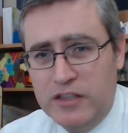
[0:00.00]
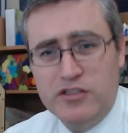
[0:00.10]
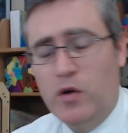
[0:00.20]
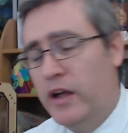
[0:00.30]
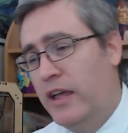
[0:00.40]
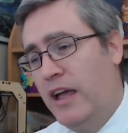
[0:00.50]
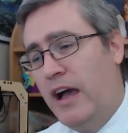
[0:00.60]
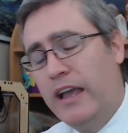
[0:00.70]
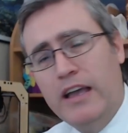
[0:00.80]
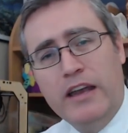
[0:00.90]
So I,
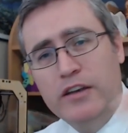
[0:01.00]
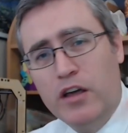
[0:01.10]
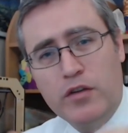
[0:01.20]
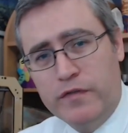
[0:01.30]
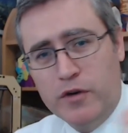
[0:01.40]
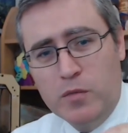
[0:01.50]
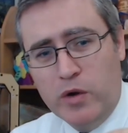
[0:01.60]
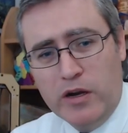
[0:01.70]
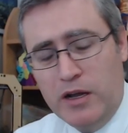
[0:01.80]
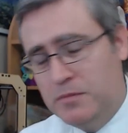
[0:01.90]
I got another
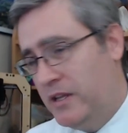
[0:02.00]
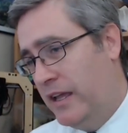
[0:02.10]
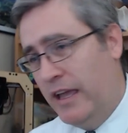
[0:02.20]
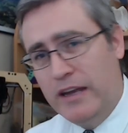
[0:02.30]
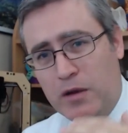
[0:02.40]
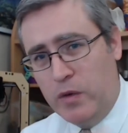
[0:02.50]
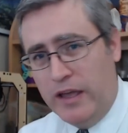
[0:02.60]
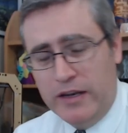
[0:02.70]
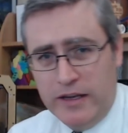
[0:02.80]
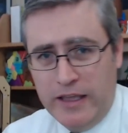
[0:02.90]
firmware update and I
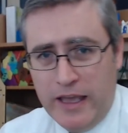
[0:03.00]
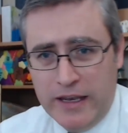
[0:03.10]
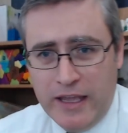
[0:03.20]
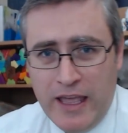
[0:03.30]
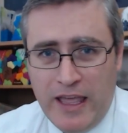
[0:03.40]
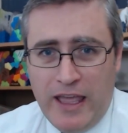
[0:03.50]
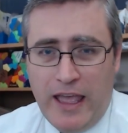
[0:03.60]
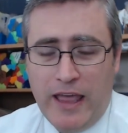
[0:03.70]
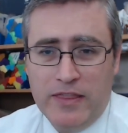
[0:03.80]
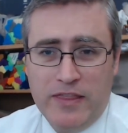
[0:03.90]
ran it again.
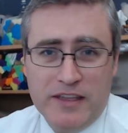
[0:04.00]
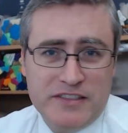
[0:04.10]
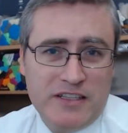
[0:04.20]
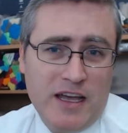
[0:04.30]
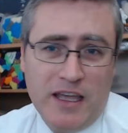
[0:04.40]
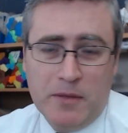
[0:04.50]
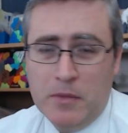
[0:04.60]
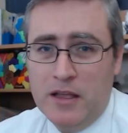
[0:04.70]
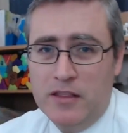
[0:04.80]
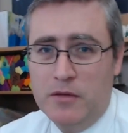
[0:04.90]
And this time
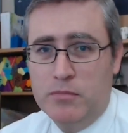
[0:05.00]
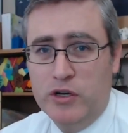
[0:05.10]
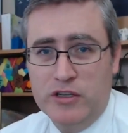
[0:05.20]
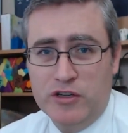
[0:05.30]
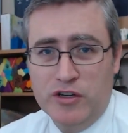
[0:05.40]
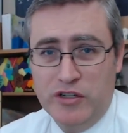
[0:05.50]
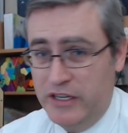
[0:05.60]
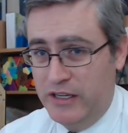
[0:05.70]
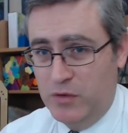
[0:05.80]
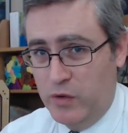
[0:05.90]
the printer
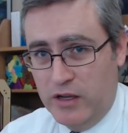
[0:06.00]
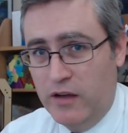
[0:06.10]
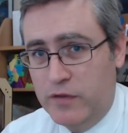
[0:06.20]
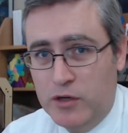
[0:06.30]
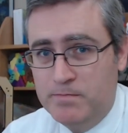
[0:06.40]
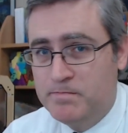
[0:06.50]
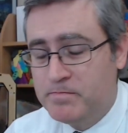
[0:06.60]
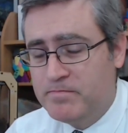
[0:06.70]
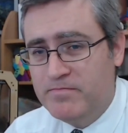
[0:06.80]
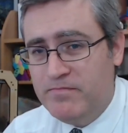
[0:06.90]
didn't recover.
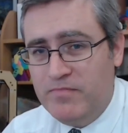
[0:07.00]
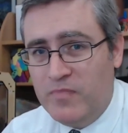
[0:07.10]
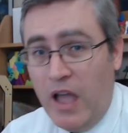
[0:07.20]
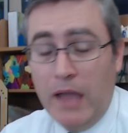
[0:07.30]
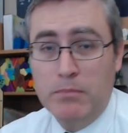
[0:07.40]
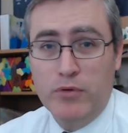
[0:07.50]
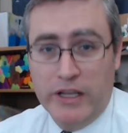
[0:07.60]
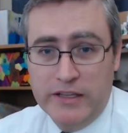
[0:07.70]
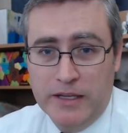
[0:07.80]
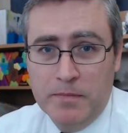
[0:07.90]
I
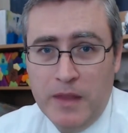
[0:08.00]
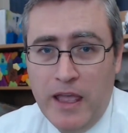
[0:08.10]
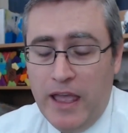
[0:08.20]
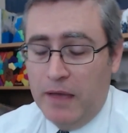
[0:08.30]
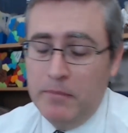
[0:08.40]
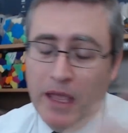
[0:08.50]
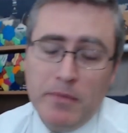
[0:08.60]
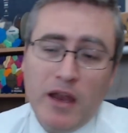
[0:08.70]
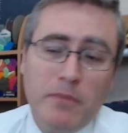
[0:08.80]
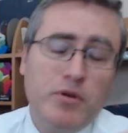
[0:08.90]
bricked it. And
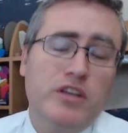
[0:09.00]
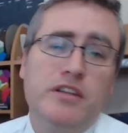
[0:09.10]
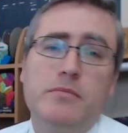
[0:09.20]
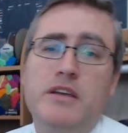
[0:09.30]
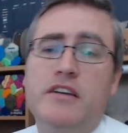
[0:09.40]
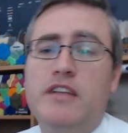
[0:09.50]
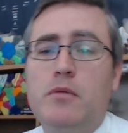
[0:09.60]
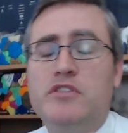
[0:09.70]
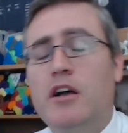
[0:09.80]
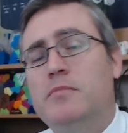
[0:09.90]
maybe I bricked it because I
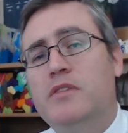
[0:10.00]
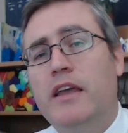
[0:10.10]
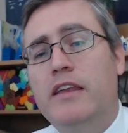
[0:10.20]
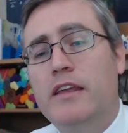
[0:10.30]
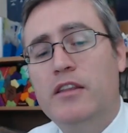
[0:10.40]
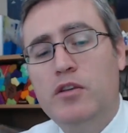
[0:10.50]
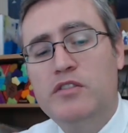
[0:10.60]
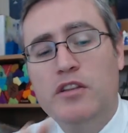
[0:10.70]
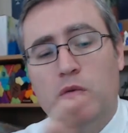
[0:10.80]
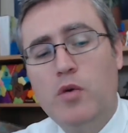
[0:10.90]
was updating,
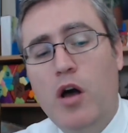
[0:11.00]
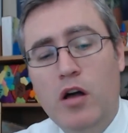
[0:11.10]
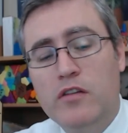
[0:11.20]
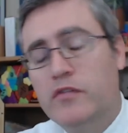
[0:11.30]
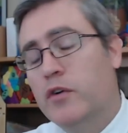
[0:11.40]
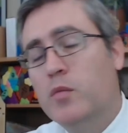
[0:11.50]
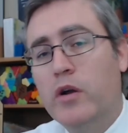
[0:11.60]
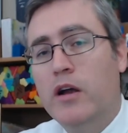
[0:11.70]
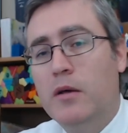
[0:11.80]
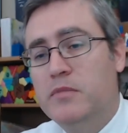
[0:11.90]
using the wrong
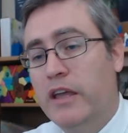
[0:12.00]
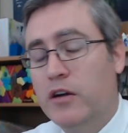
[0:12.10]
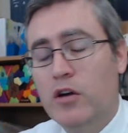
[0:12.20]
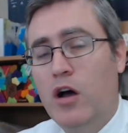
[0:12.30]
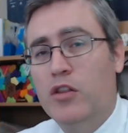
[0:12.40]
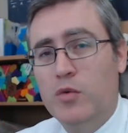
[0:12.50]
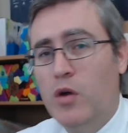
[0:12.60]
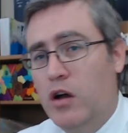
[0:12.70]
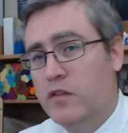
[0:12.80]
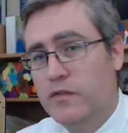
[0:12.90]
firmware updater on the
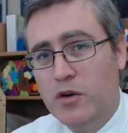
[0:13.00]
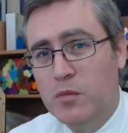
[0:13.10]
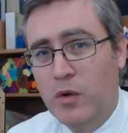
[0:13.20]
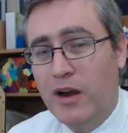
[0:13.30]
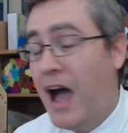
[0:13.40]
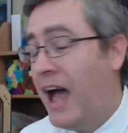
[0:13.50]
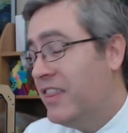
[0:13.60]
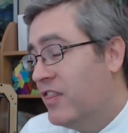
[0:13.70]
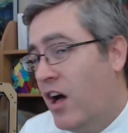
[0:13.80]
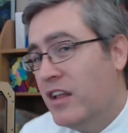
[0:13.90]
wrong firmware. I
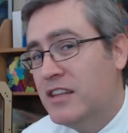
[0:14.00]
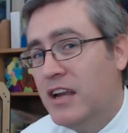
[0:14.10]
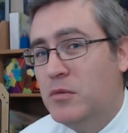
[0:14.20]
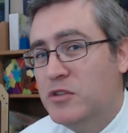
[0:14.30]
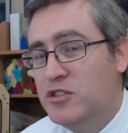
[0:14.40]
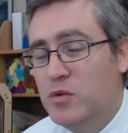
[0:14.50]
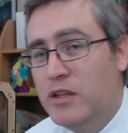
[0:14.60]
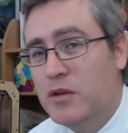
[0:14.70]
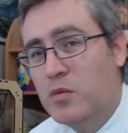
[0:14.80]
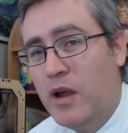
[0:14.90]
thought that I was doing
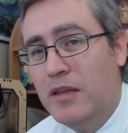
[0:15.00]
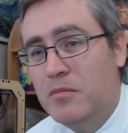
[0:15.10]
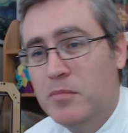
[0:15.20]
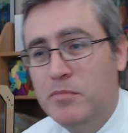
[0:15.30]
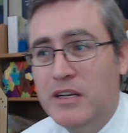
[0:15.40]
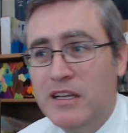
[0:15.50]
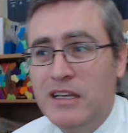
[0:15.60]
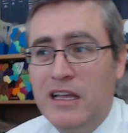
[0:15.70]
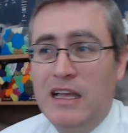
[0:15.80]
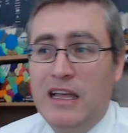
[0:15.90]
it right, but
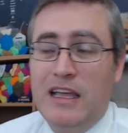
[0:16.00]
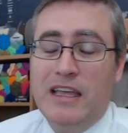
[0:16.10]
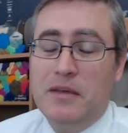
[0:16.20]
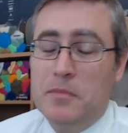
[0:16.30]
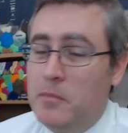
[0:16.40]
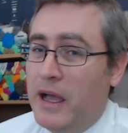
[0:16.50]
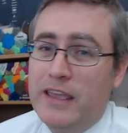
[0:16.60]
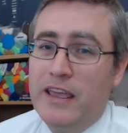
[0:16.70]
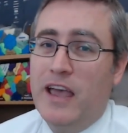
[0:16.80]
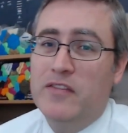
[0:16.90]
it
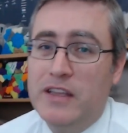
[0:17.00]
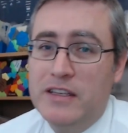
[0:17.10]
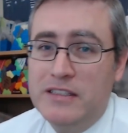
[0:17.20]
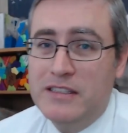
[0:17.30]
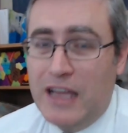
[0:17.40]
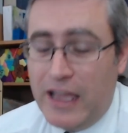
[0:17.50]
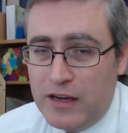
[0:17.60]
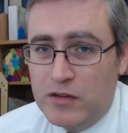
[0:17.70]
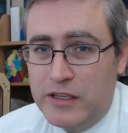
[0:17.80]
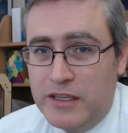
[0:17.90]
might have
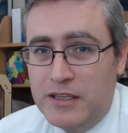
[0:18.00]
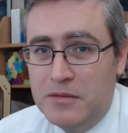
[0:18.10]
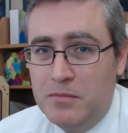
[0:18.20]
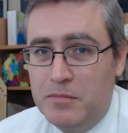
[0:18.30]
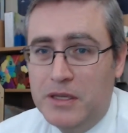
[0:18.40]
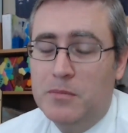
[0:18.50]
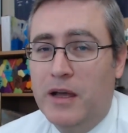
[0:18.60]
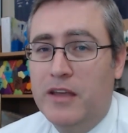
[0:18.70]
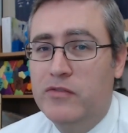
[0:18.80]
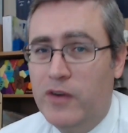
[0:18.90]
entirely been
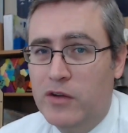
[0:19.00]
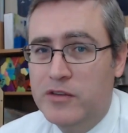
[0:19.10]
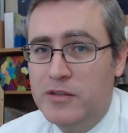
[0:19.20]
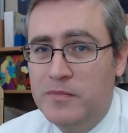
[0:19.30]
my fault.